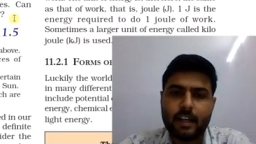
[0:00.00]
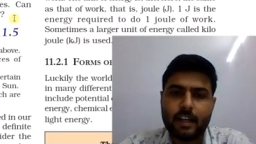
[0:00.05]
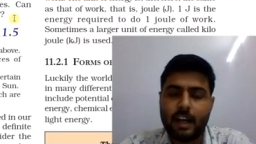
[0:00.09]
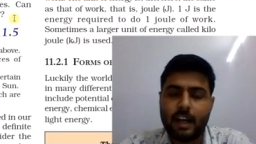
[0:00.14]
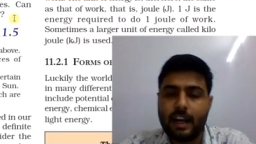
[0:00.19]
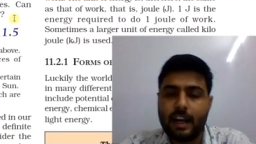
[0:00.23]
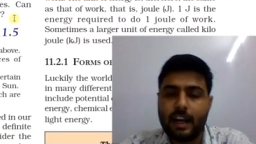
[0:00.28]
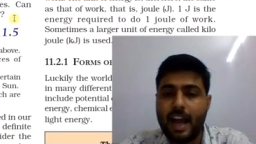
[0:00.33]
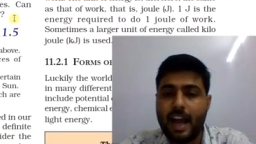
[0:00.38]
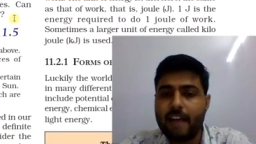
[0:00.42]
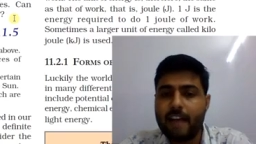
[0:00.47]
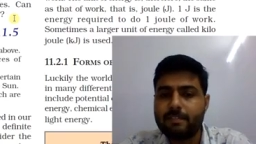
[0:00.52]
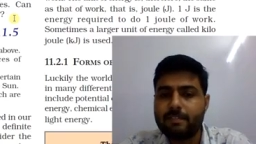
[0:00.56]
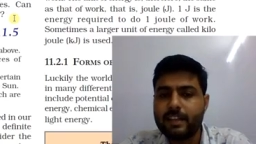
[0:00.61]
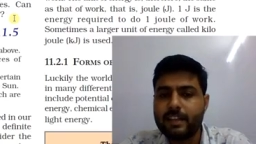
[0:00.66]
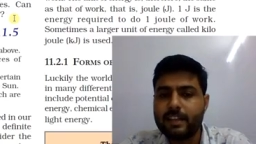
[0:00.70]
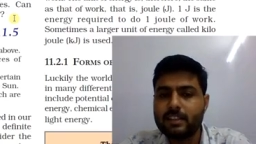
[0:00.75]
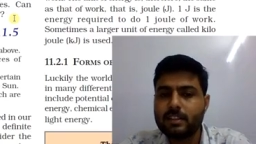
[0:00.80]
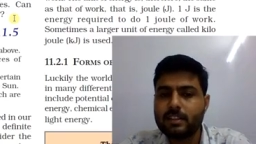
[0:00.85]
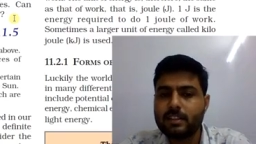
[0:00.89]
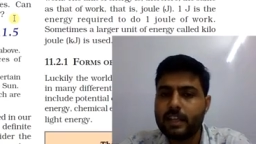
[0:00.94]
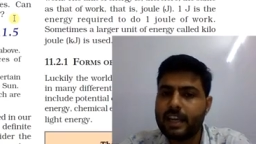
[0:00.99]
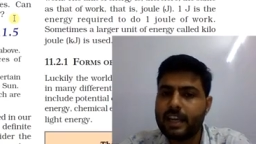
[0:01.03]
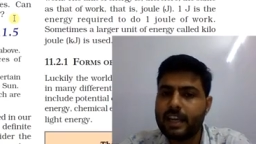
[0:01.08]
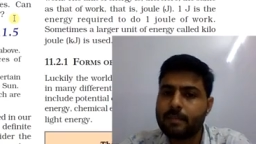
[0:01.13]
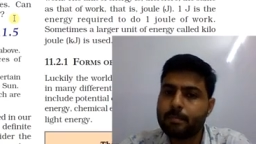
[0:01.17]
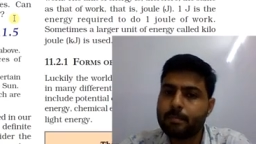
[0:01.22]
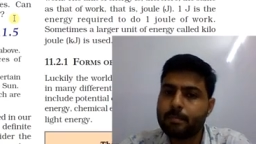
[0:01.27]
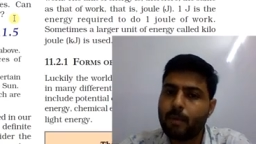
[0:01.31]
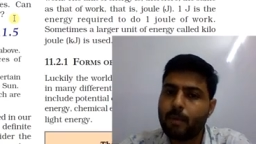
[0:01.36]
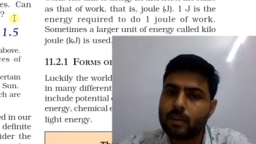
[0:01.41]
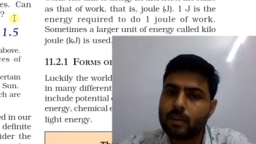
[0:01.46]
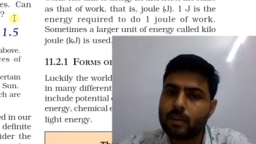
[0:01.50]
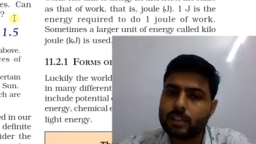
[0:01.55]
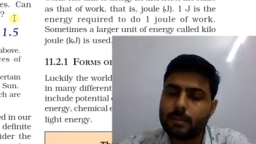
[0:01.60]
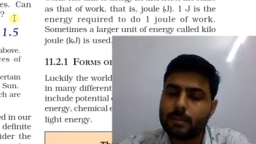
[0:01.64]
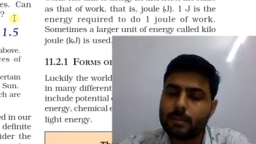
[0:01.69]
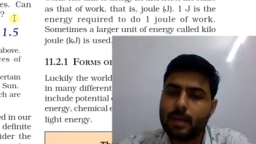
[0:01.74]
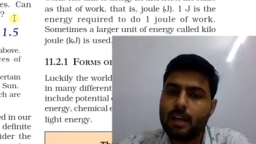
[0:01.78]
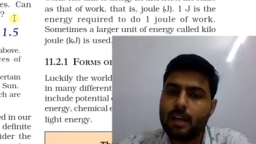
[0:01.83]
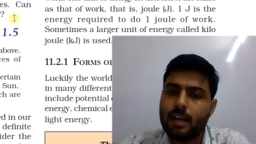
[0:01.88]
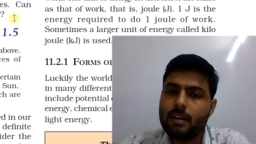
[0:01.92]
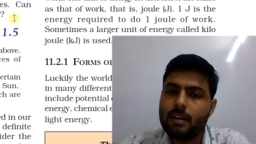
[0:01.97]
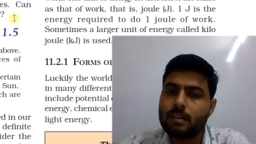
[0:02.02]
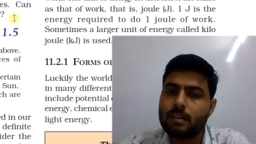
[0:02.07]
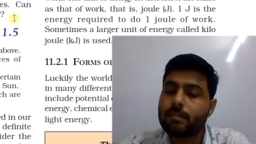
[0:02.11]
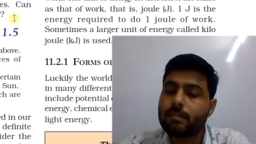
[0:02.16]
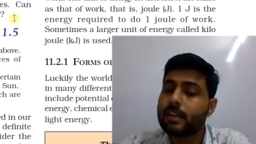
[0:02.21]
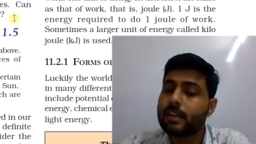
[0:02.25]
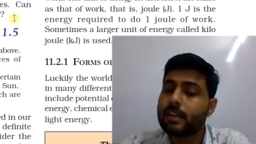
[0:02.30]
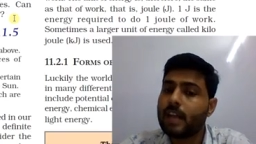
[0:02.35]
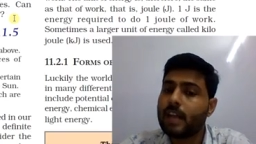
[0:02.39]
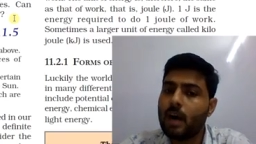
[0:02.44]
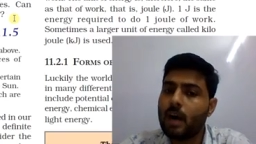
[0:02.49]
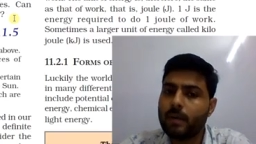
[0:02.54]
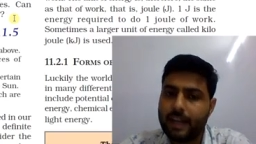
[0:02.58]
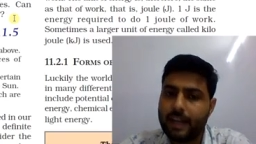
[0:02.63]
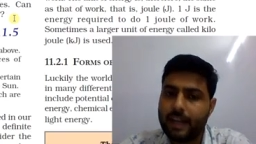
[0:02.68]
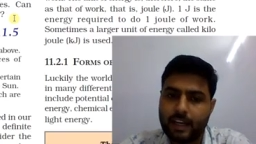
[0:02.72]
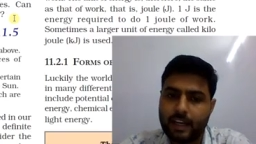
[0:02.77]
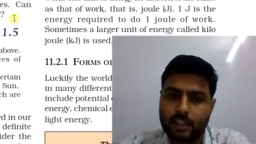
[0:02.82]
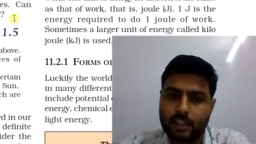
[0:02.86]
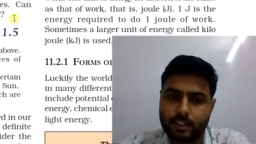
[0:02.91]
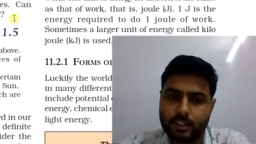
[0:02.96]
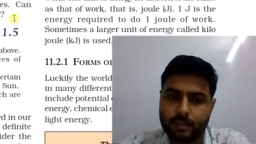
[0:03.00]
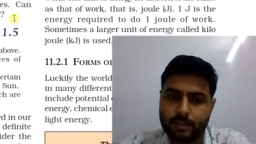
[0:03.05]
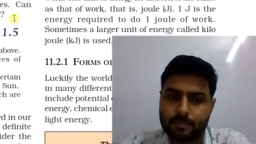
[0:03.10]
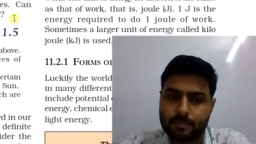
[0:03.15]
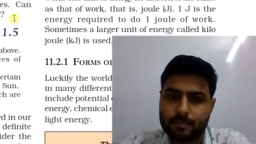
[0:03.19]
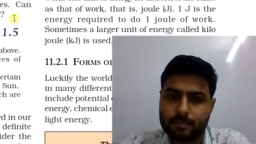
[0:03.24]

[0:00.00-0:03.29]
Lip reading: life is impossible without energy,